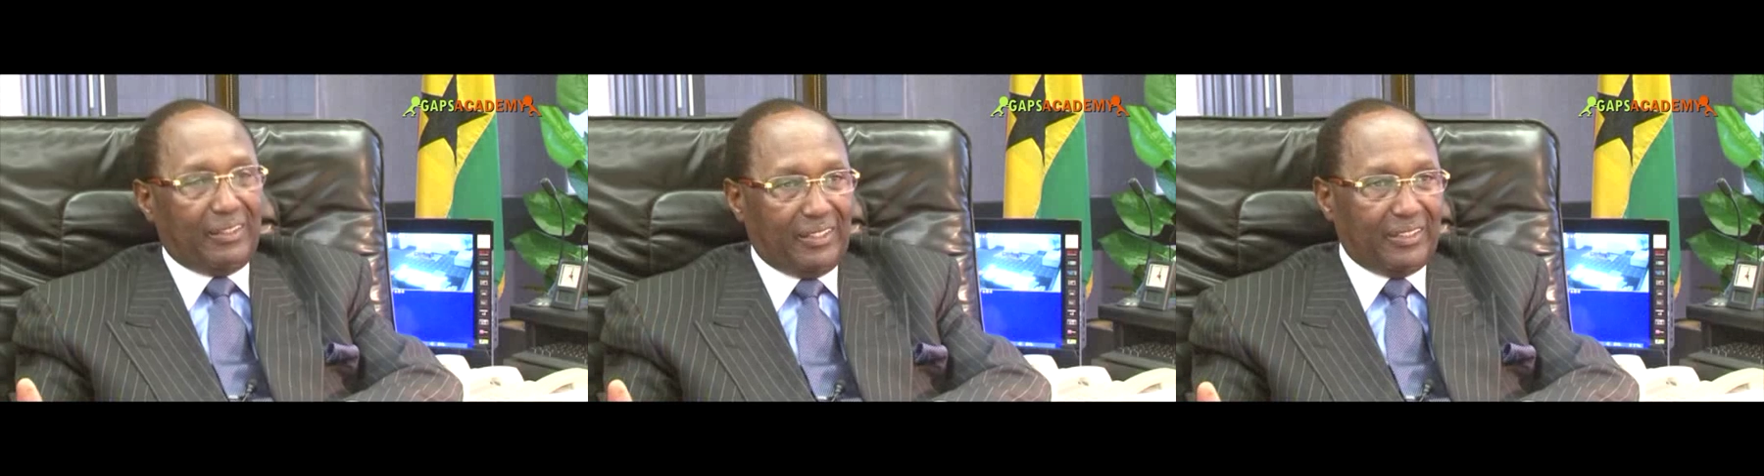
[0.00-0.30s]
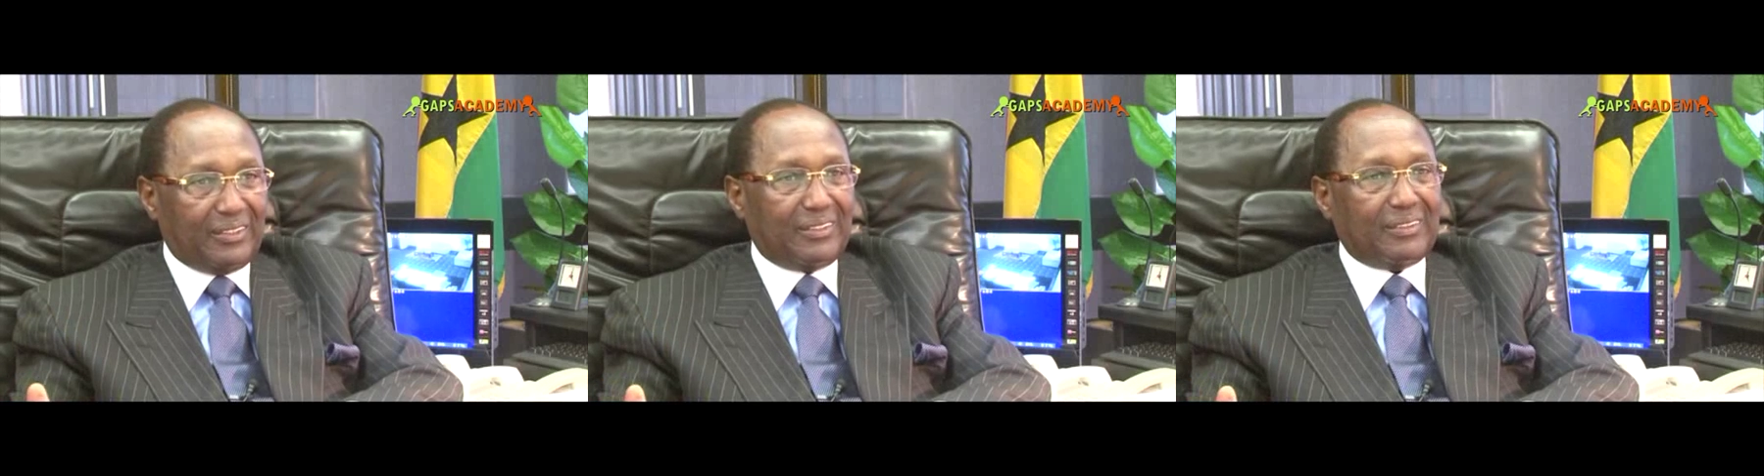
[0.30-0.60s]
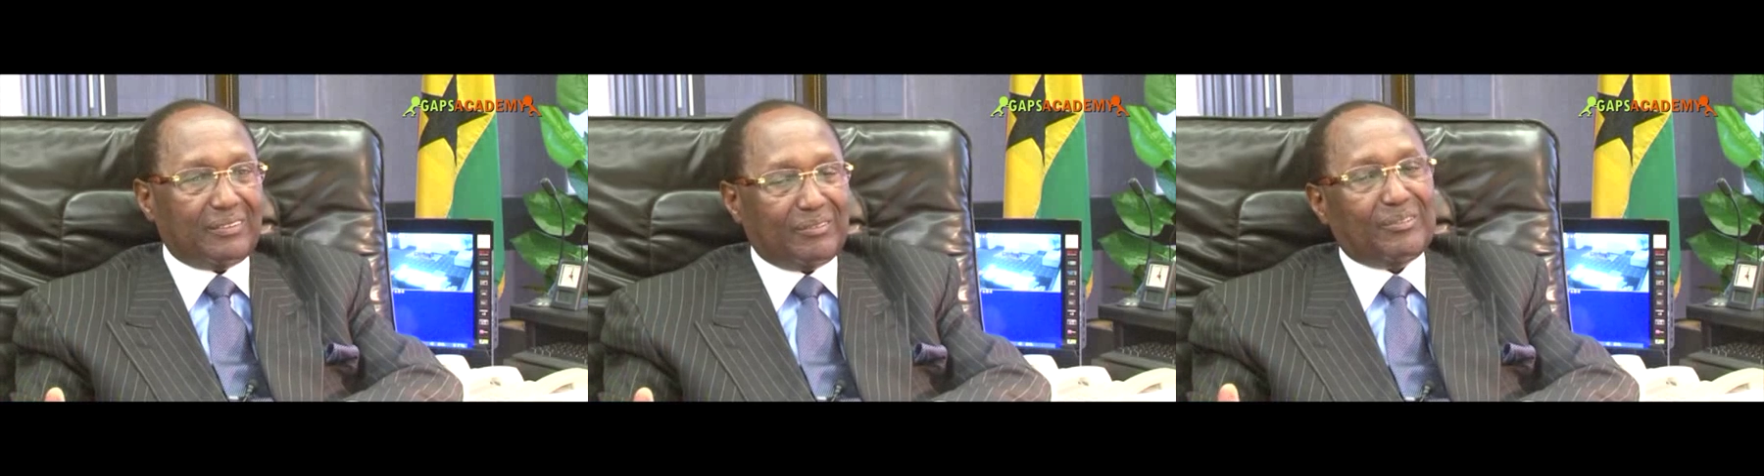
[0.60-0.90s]
in
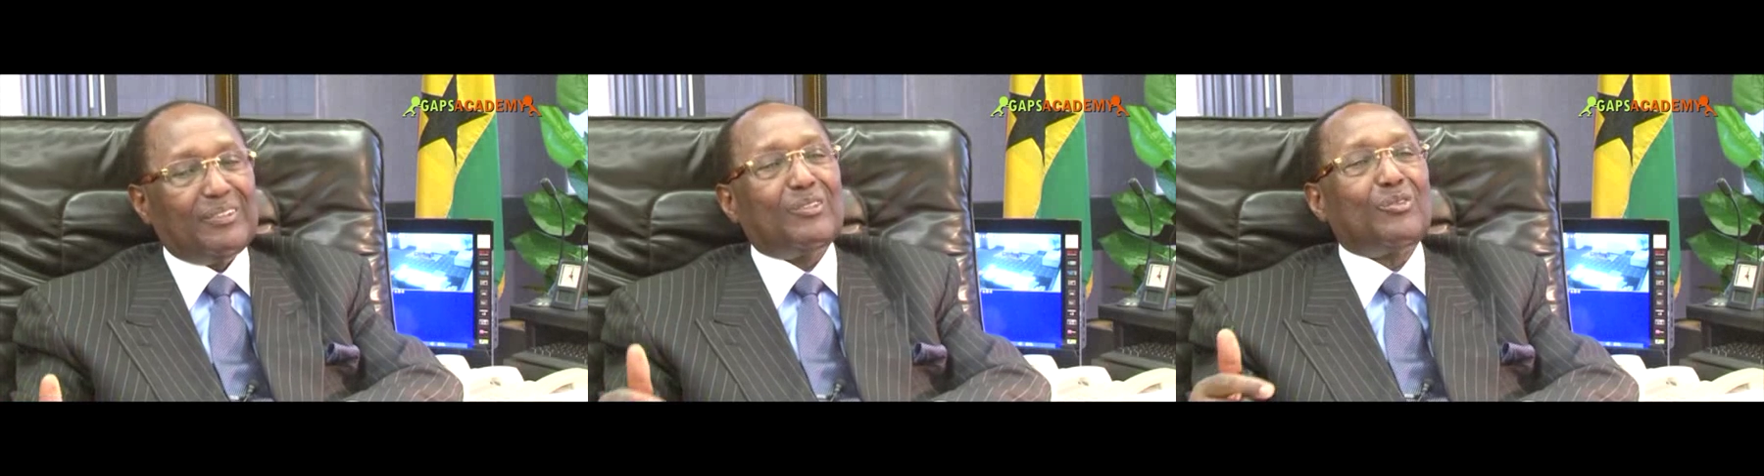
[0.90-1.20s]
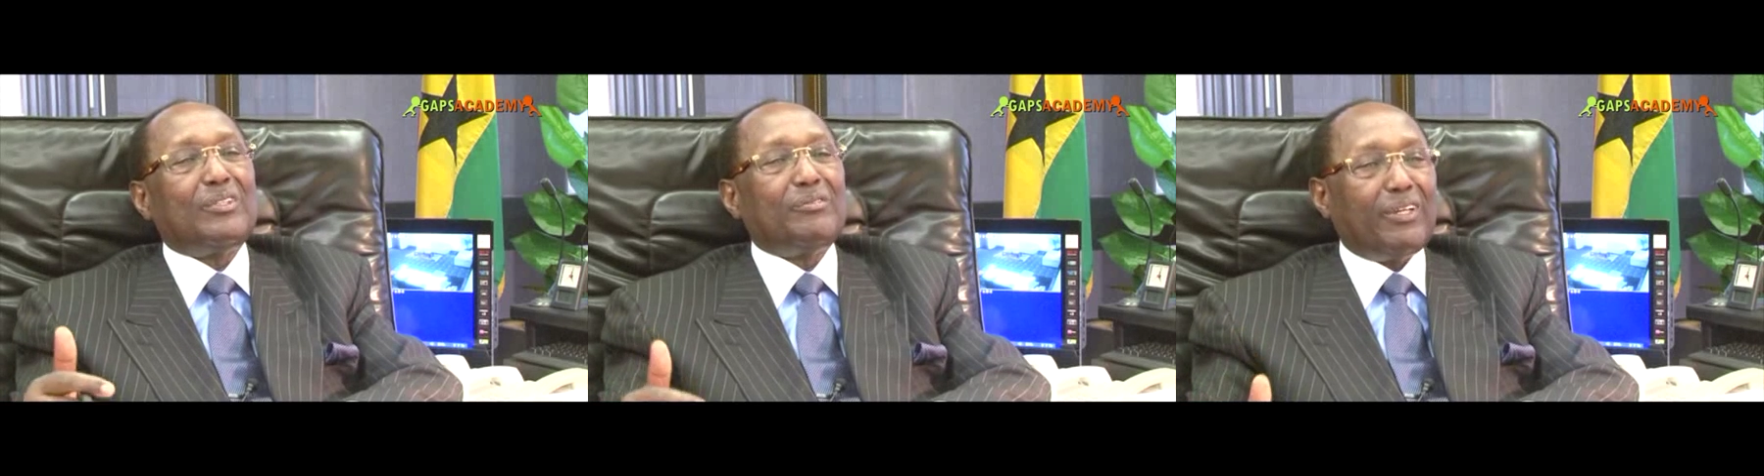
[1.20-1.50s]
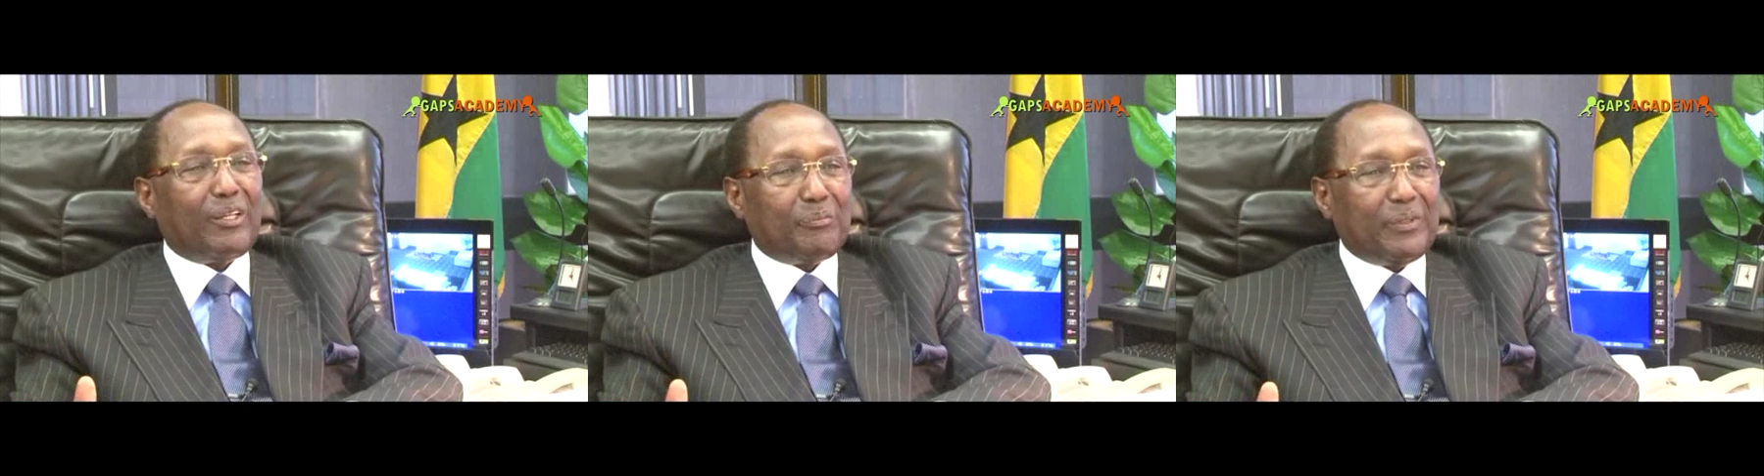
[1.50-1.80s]
it, to
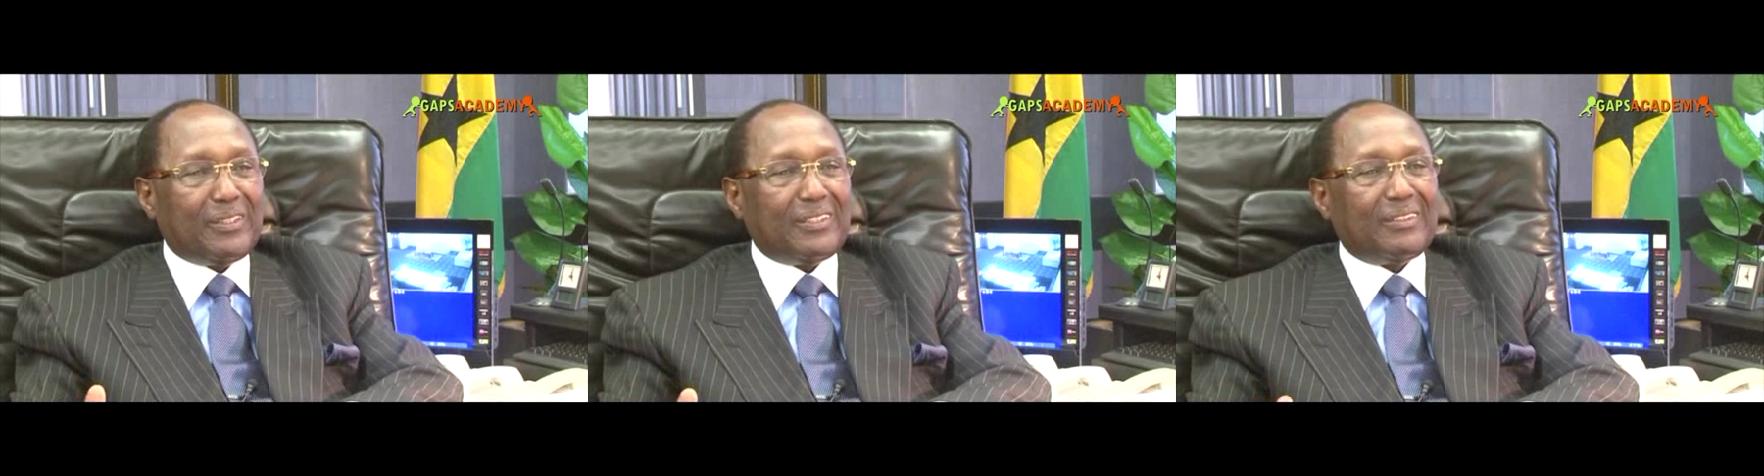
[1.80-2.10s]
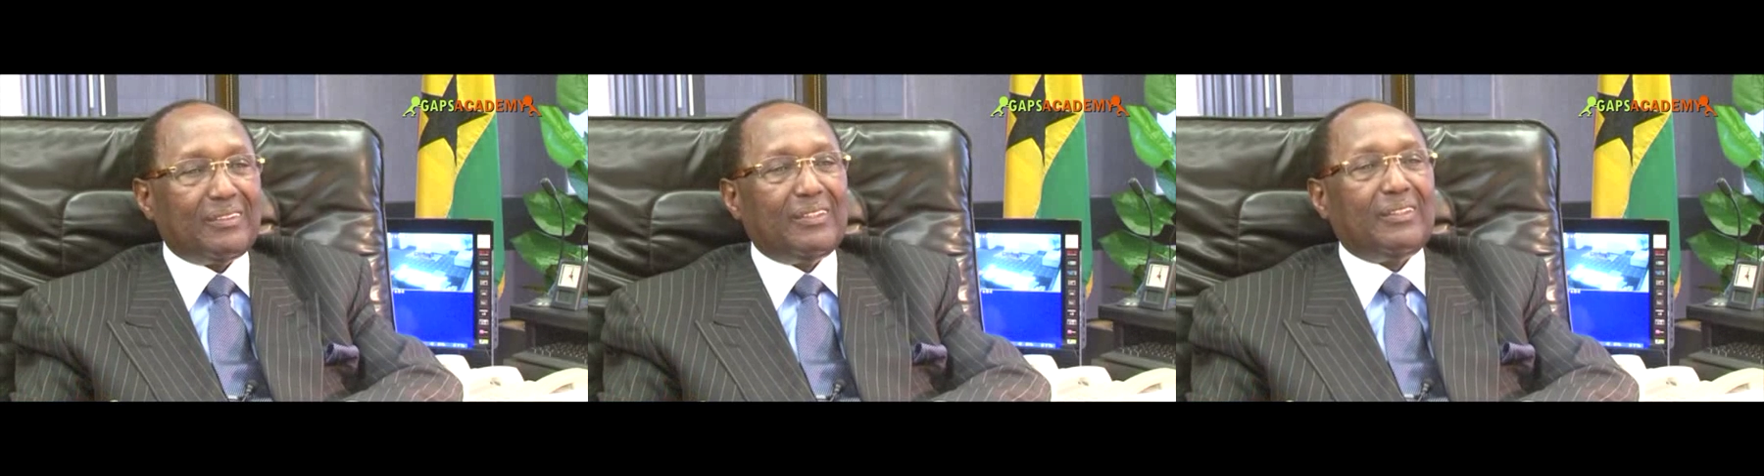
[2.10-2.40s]
develop it.